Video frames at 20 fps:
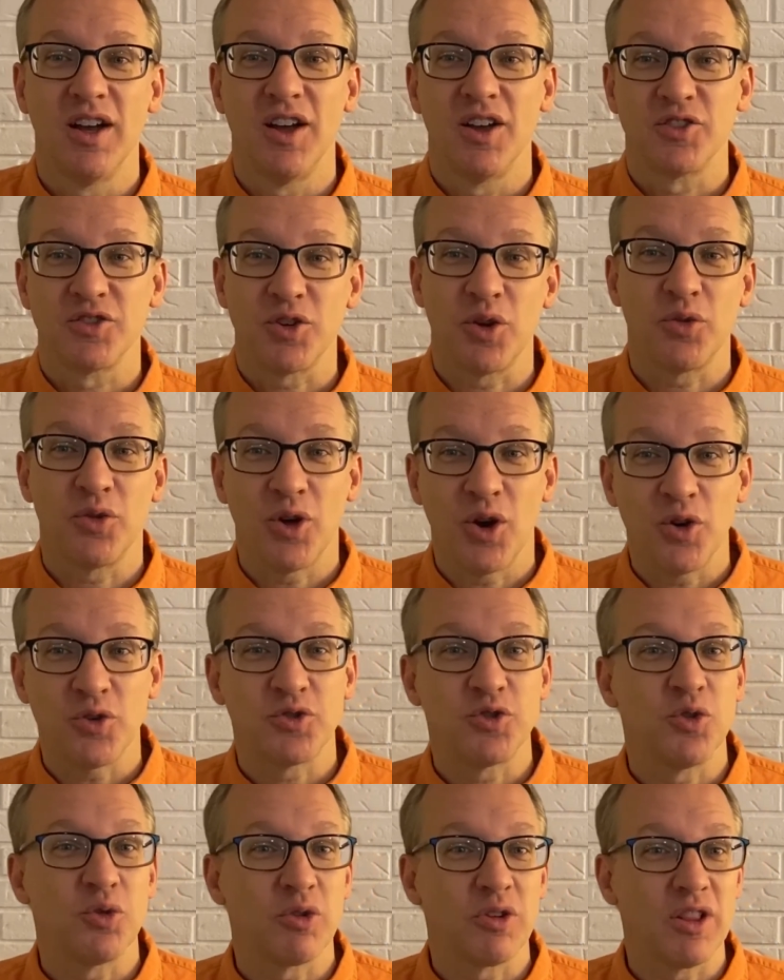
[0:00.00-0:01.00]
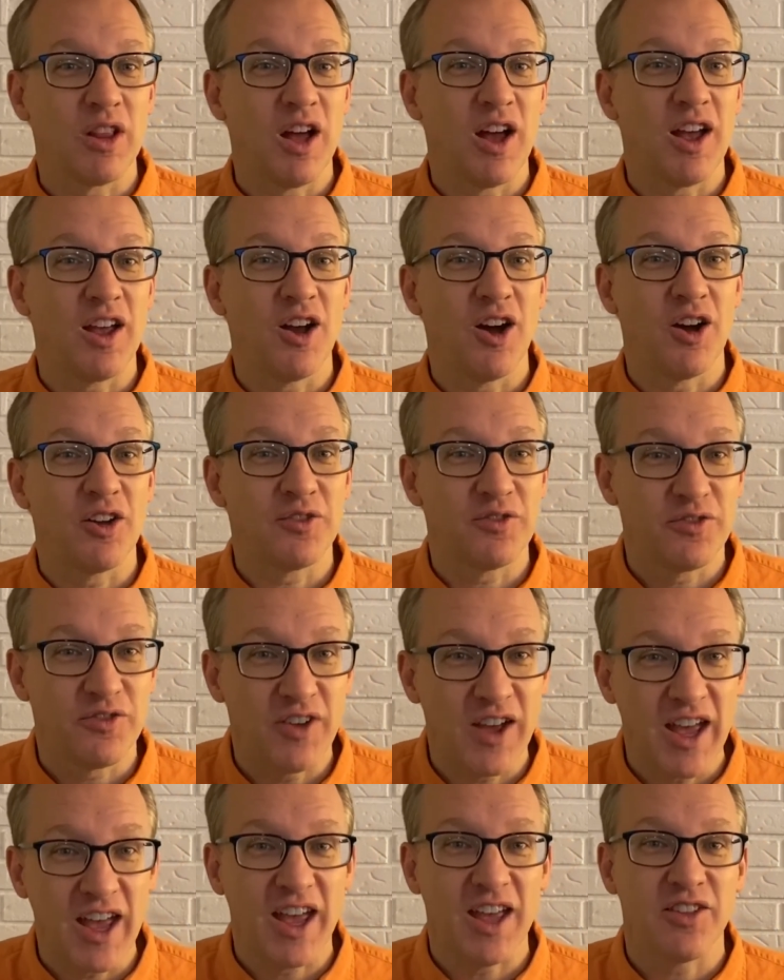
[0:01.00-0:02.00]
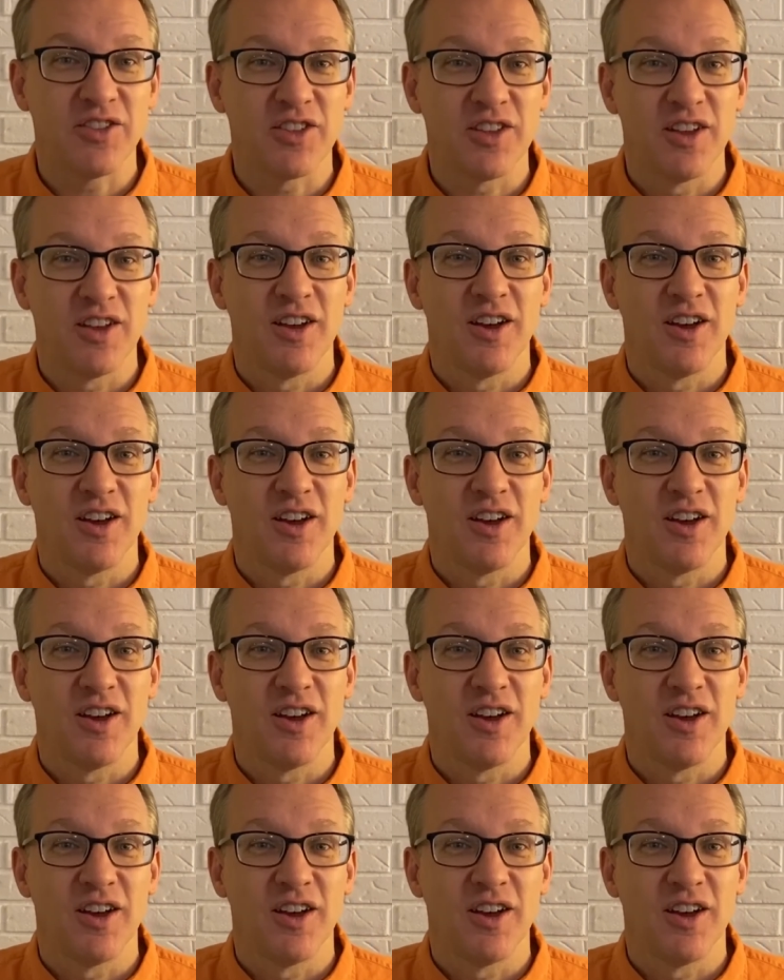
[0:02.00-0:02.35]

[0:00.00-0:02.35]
So those who rely on faith